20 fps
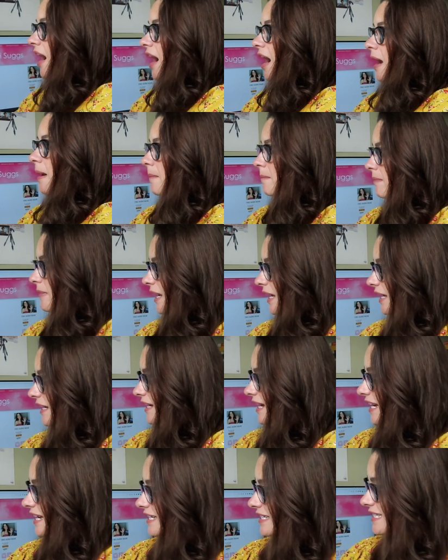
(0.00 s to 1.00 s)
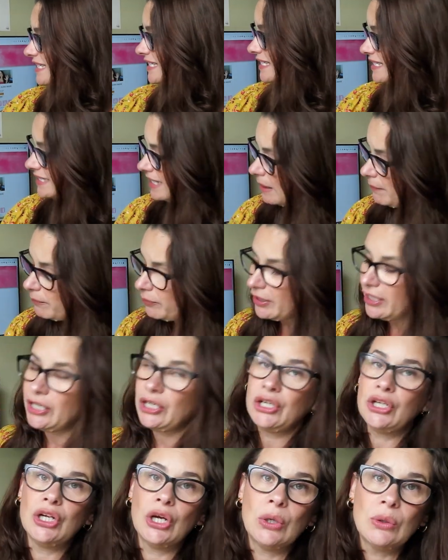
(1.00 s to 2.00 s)
I made a
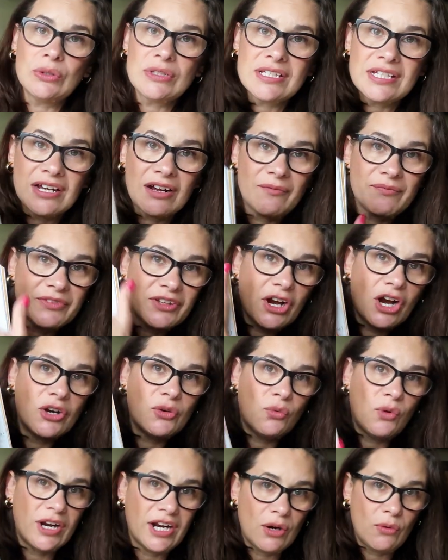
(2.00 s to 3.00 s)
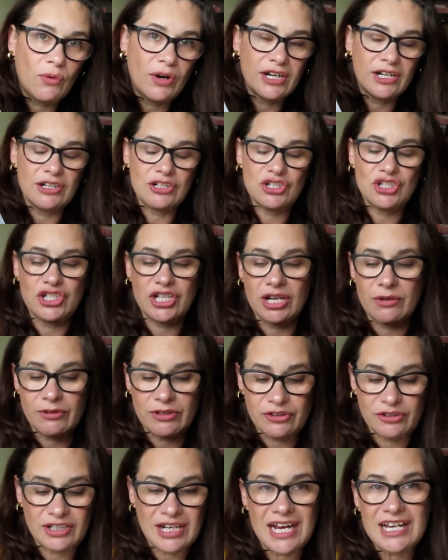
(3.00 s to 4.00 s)
separate note on what I wanted to share
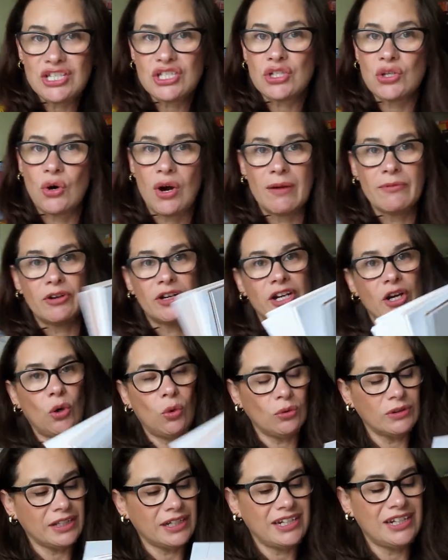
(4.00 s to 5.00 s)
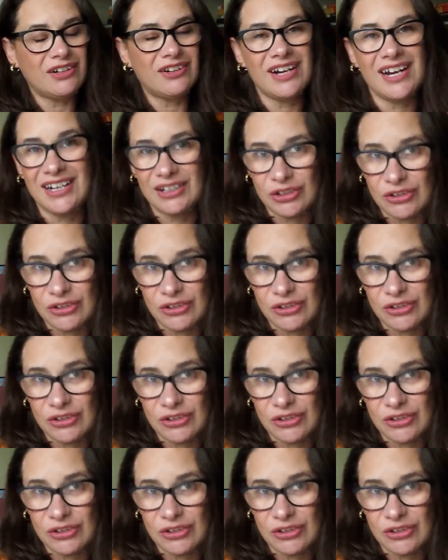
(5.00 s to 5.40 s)
with you guys, so I'm going to hold it here and